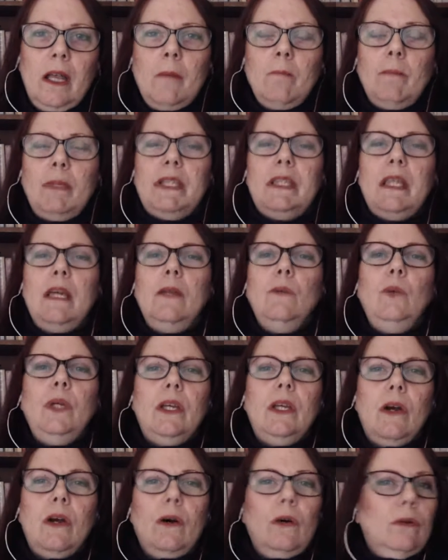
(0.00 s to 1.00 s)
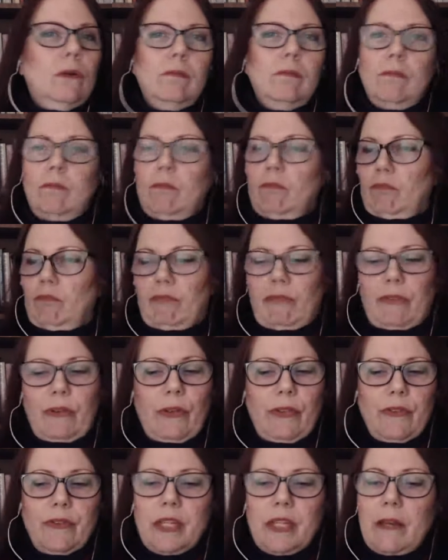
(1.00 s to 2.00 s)
But then we go
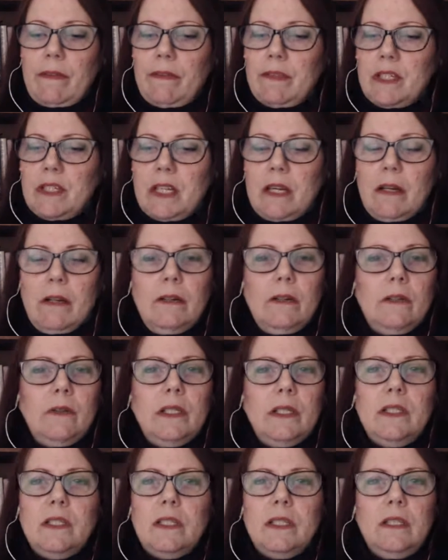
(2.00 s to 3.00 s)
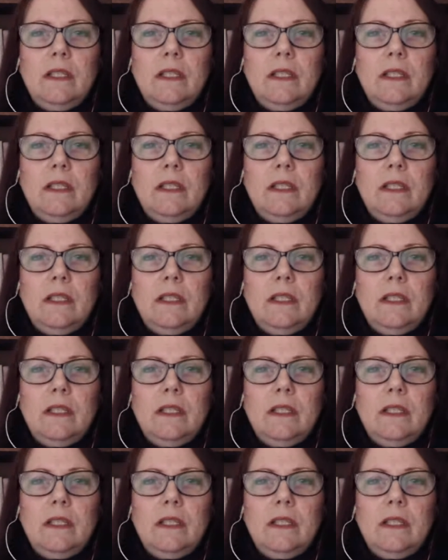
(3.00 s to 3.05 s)
further down the tarot into